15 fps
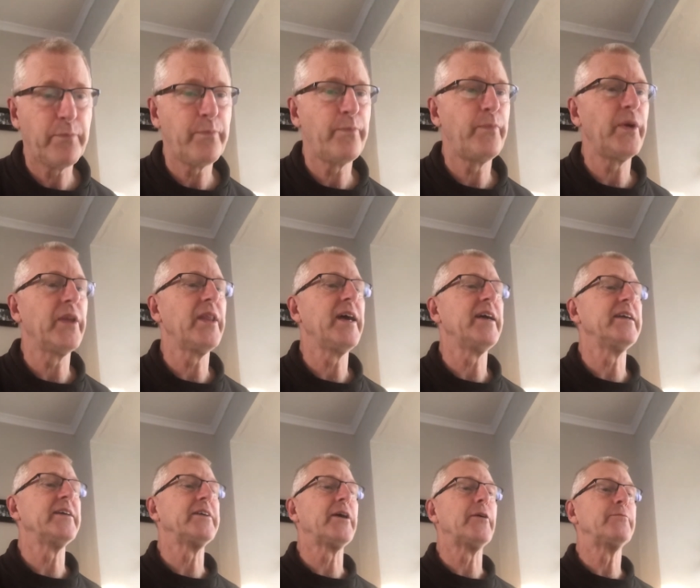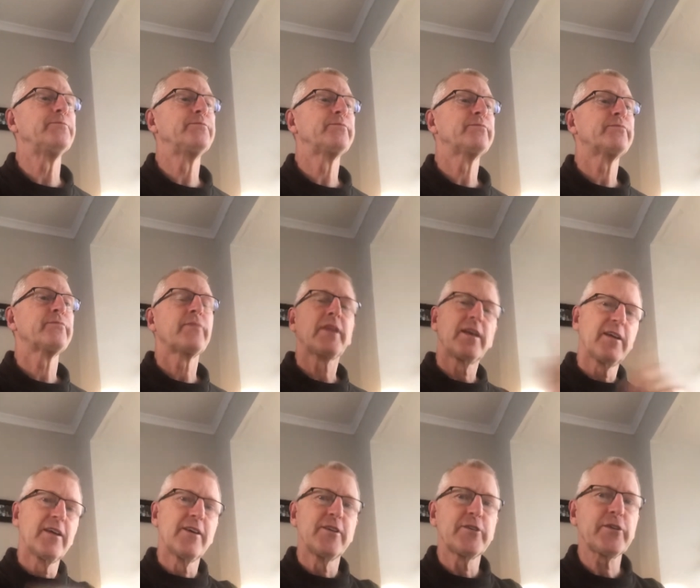But there you go.
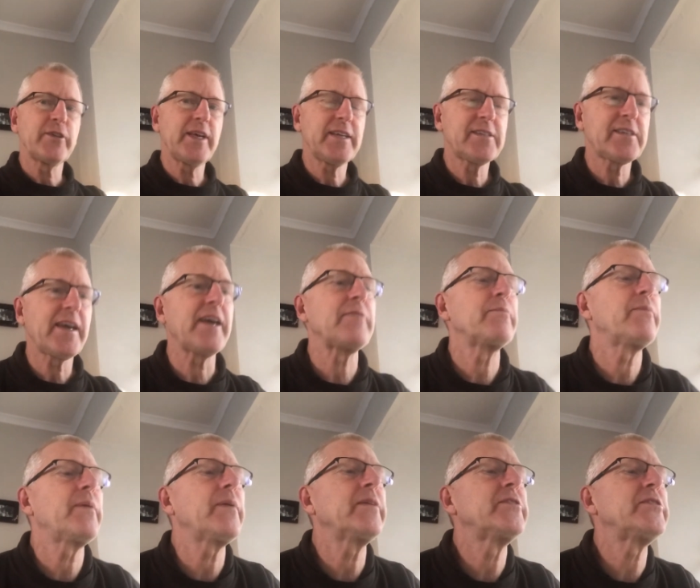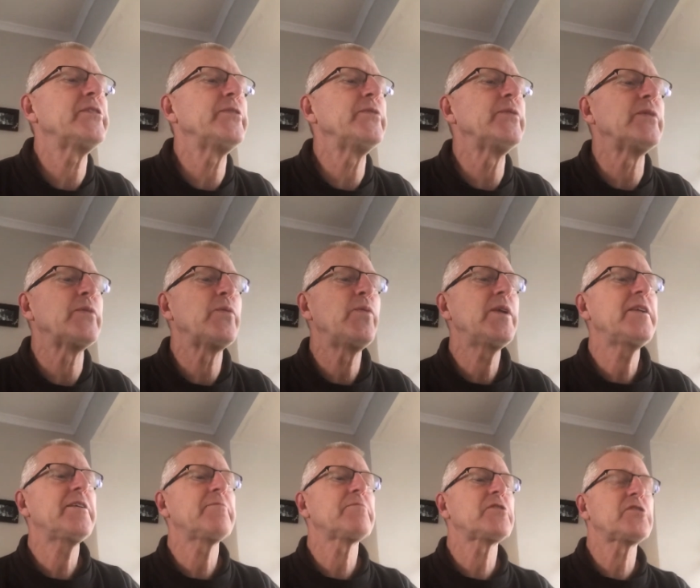So let's get to
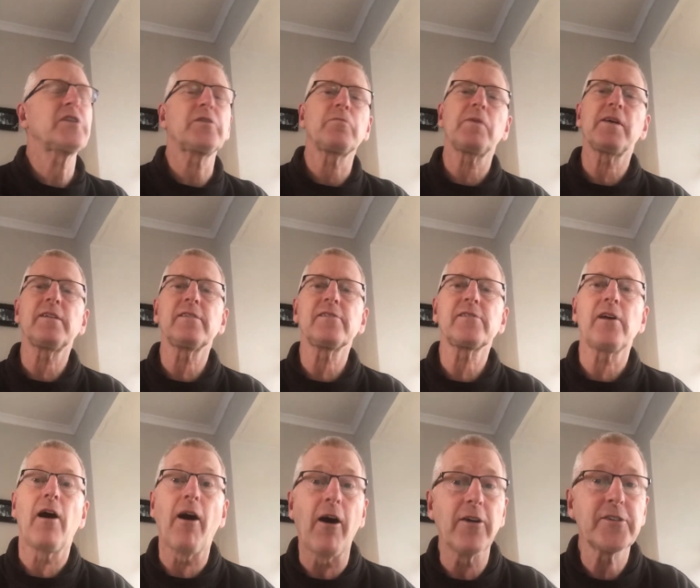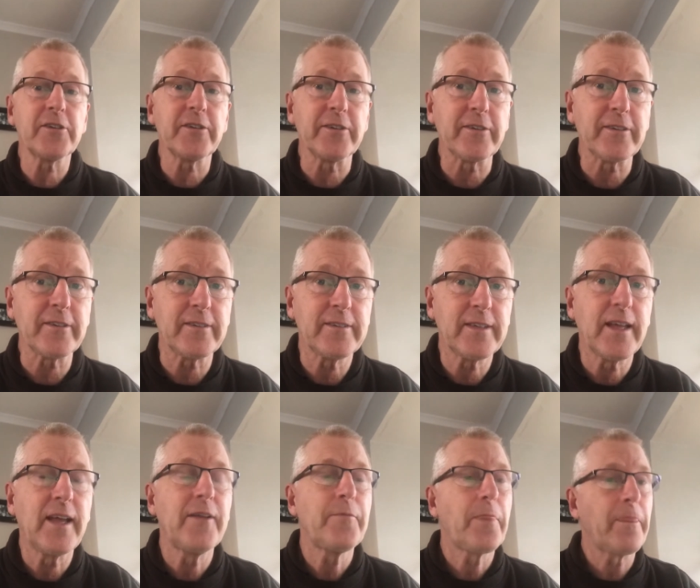William Sitwell's article,
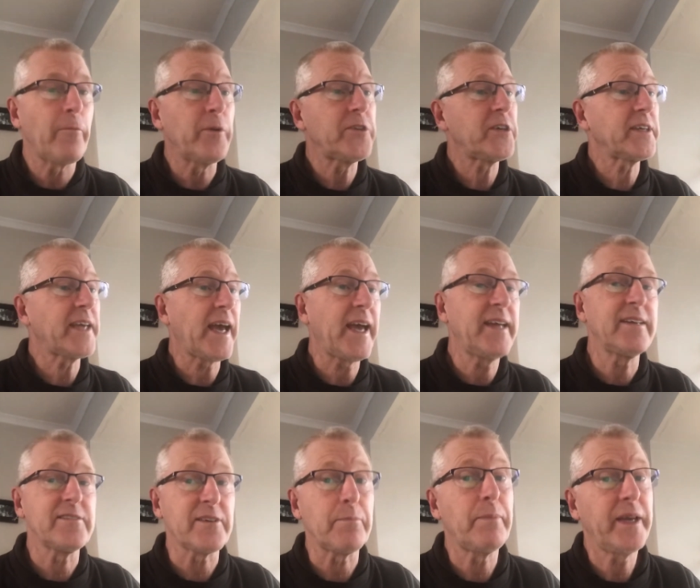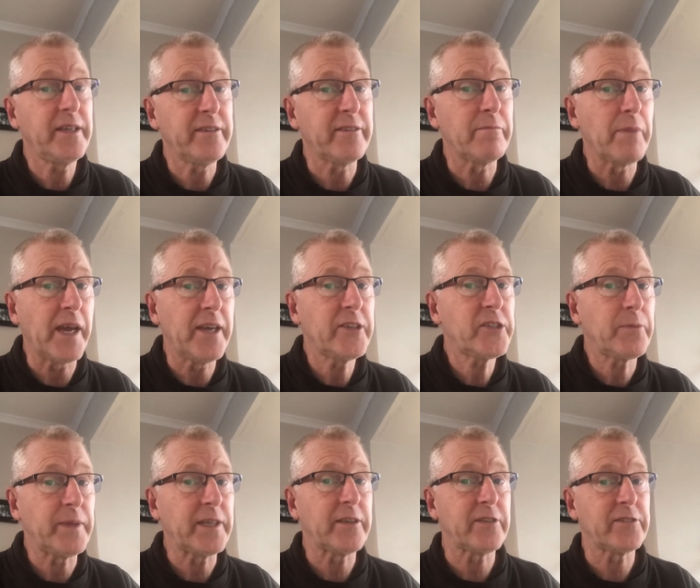which again is opinion based
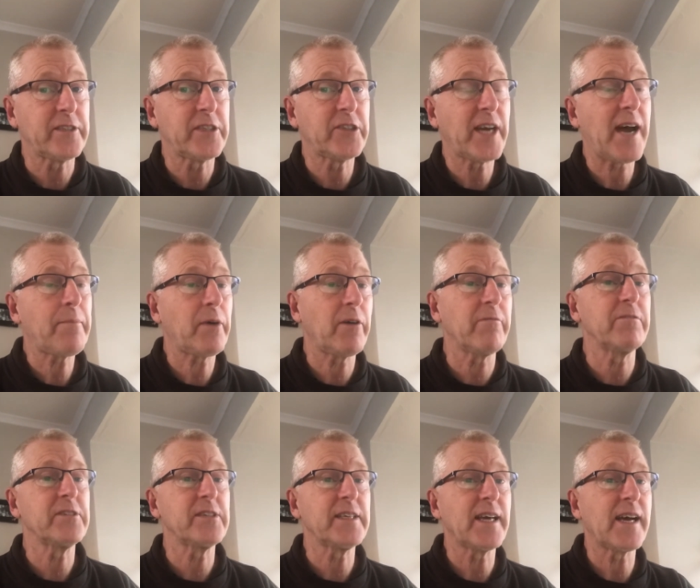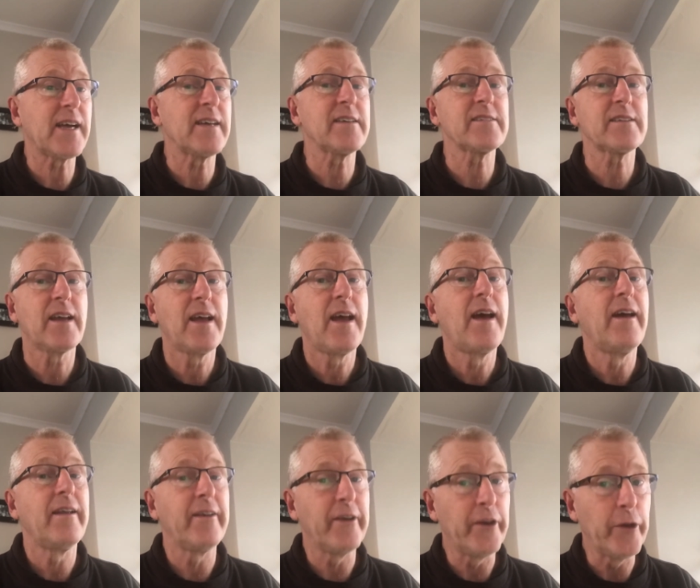because the chap obviously has
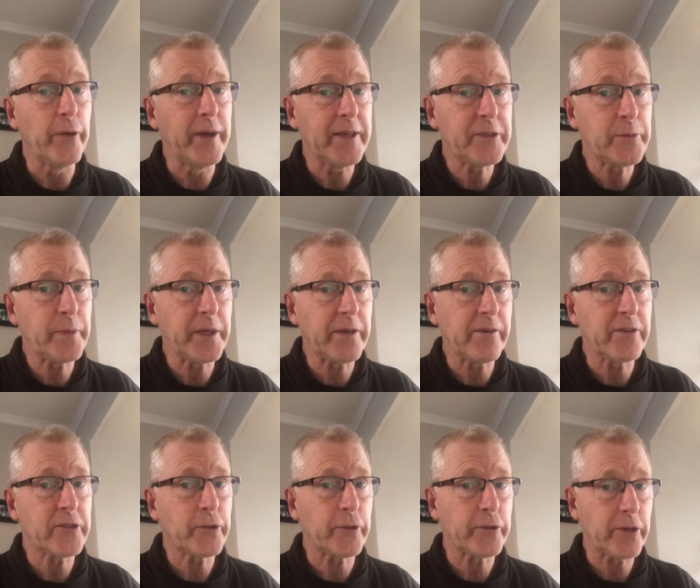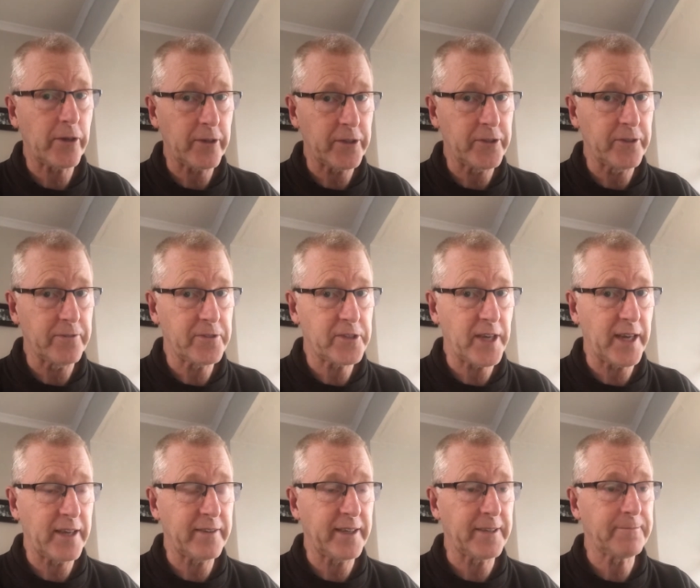no experience or knowledge of
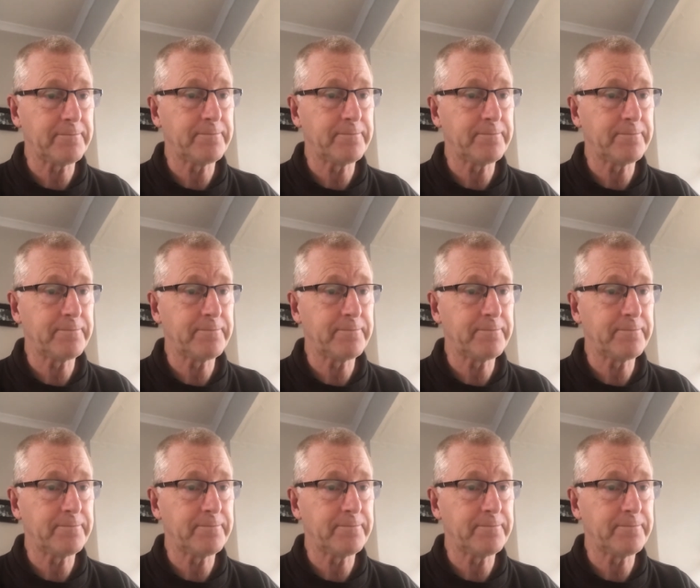scything.